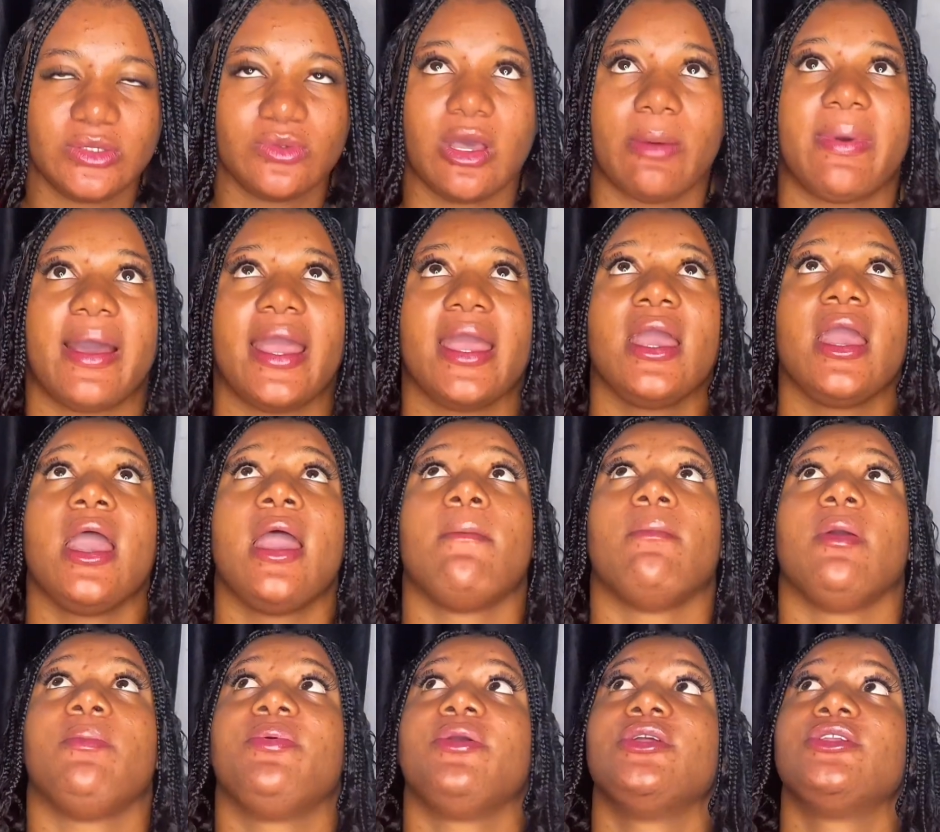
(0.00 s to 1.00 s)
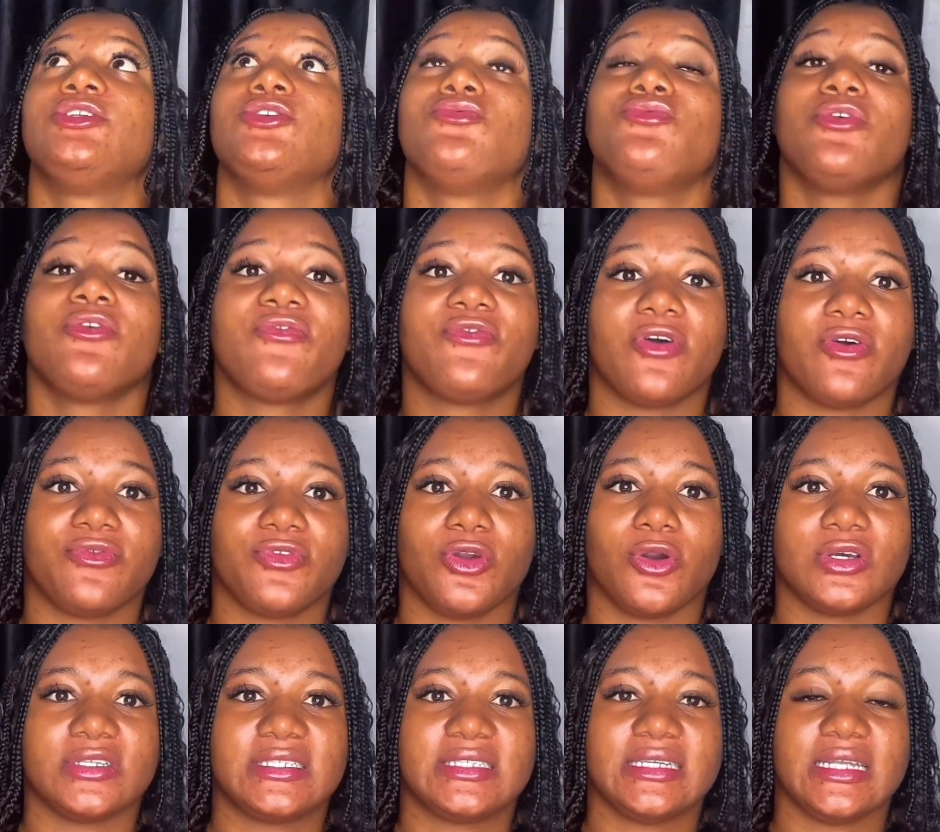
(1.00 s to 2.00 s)
whereby maybe the roof of
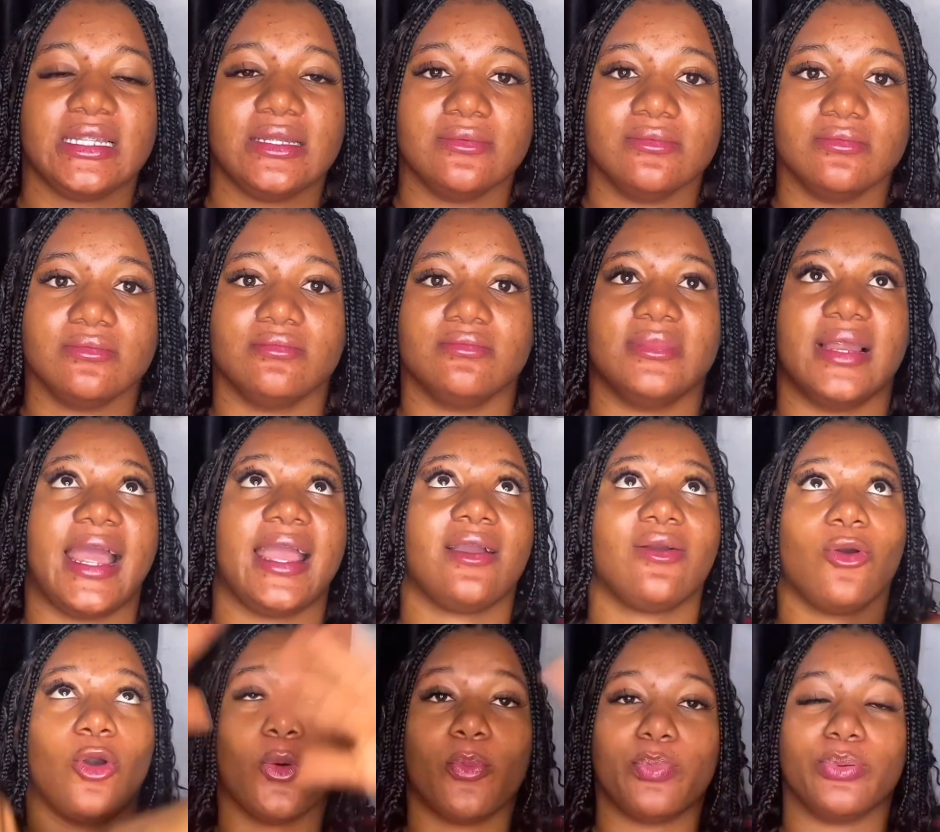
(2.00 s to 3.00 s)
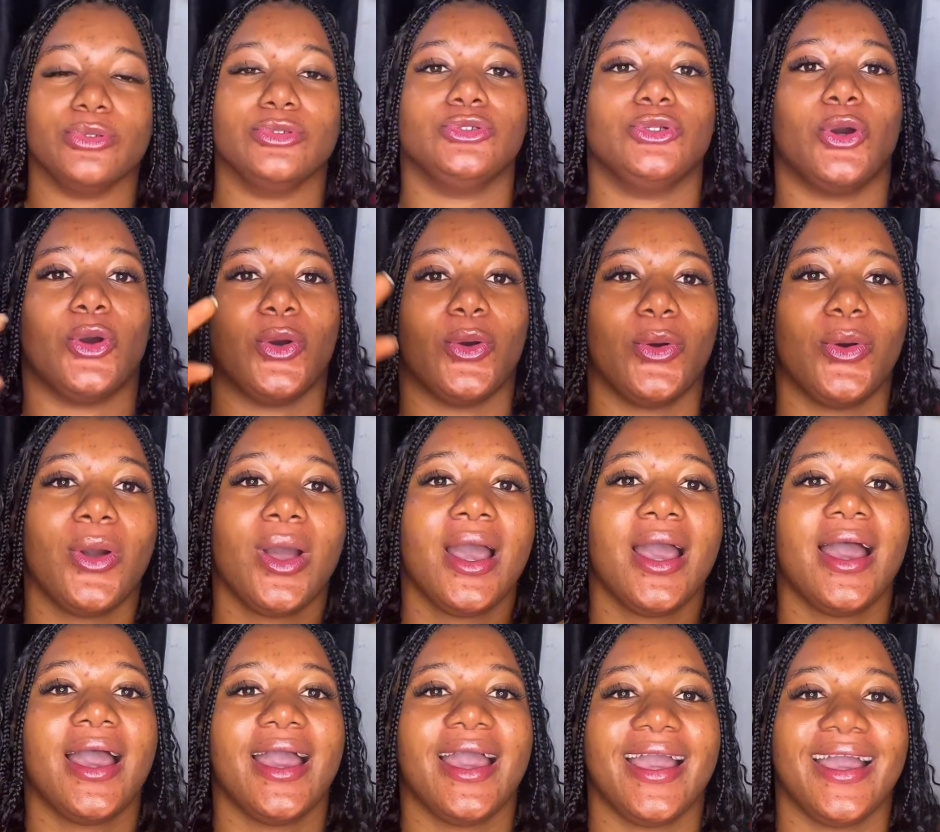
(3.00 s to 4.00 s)
your ceiling like opened, or
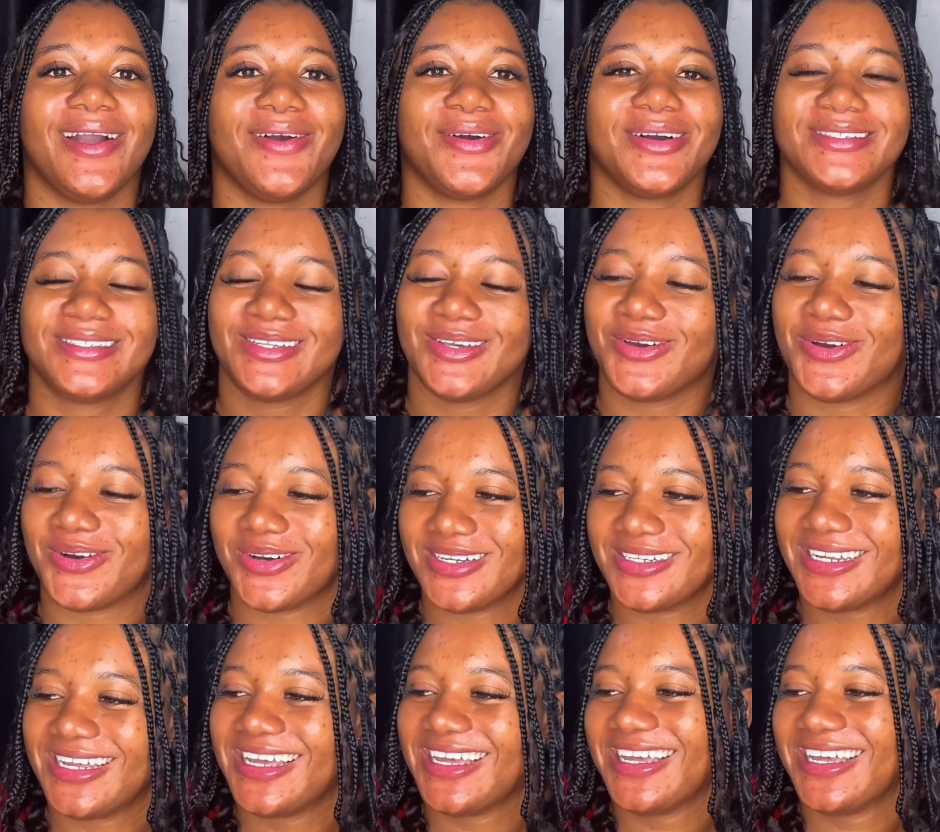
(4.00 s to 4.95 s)
what's it called,